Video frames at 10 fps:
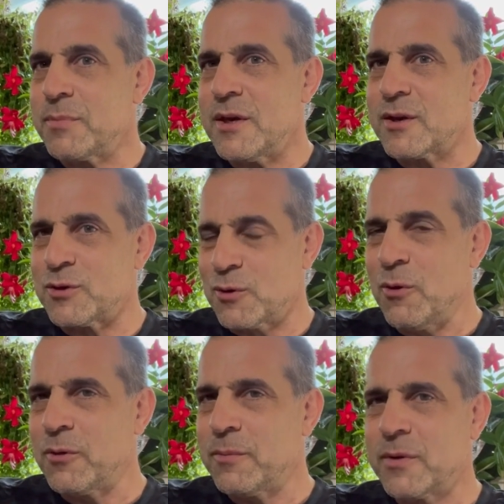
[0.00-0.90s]

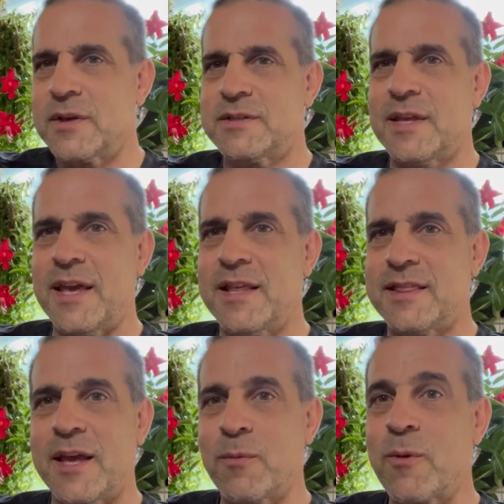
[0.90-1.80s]
controlled because
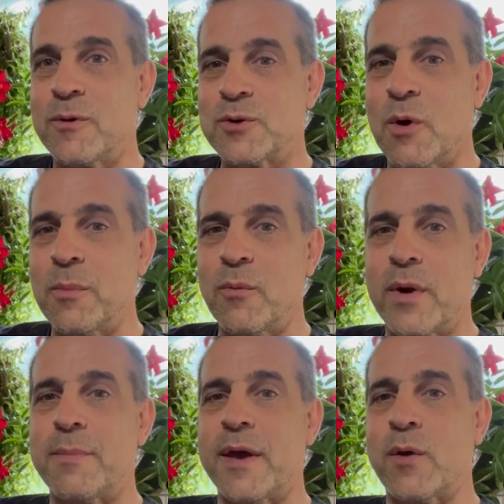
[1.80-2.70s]
they were in trouble
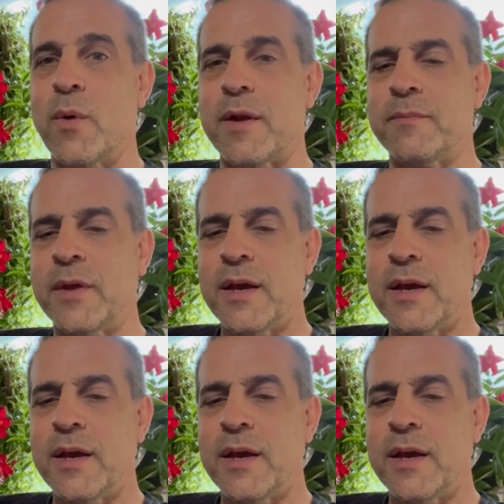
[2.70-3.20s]
way back when.